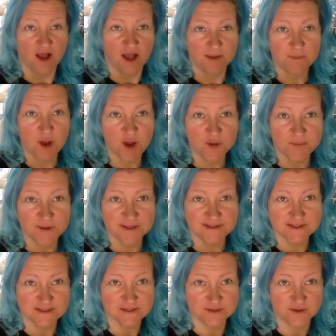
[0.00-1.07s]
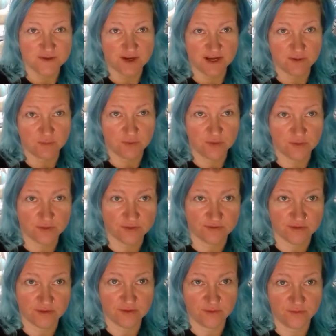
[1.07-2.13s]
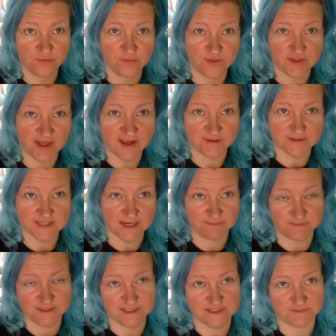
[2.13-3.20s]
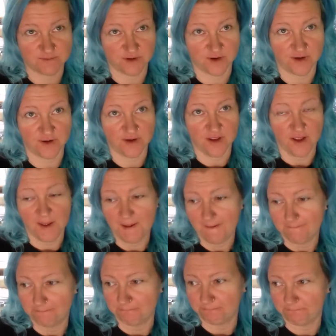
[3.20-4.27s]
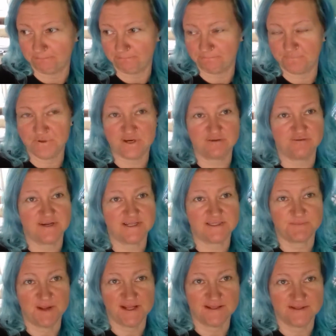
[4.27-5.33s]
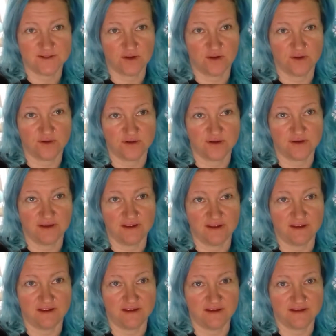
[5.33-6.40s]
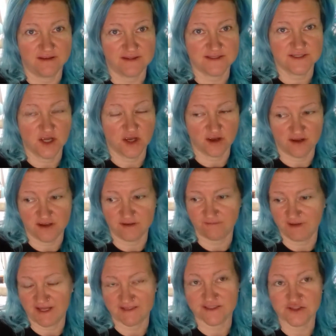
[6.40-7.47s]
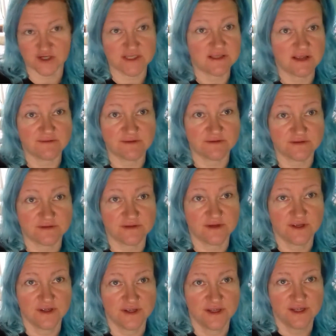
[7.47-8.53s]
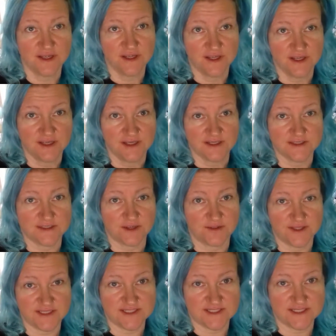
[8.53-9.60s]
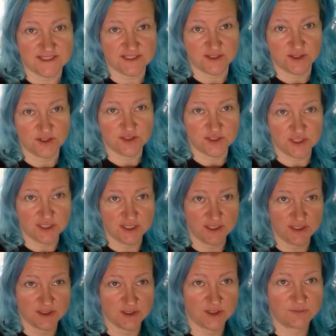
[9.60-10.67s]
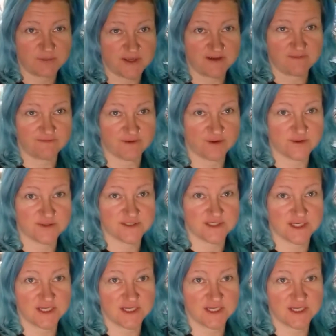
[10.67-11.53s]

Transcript: I'm hoping to do a walkthrough with the house empty tomorrow, but it really depends on time and stress levels. So this could be it, folks.